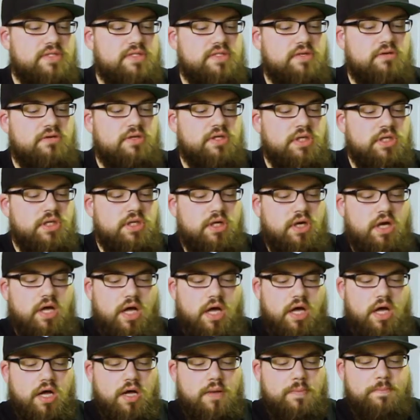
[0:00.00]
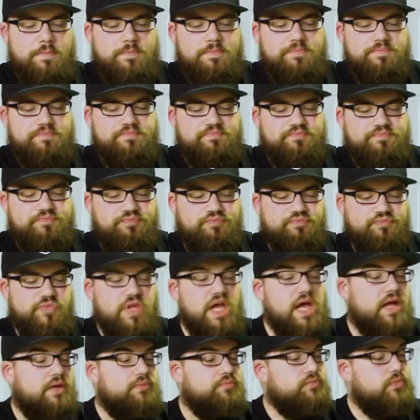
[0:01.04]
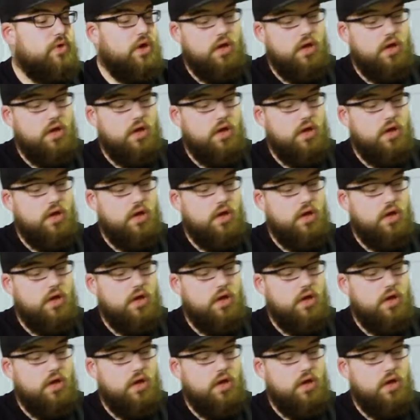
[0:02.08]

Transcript: So, yeah.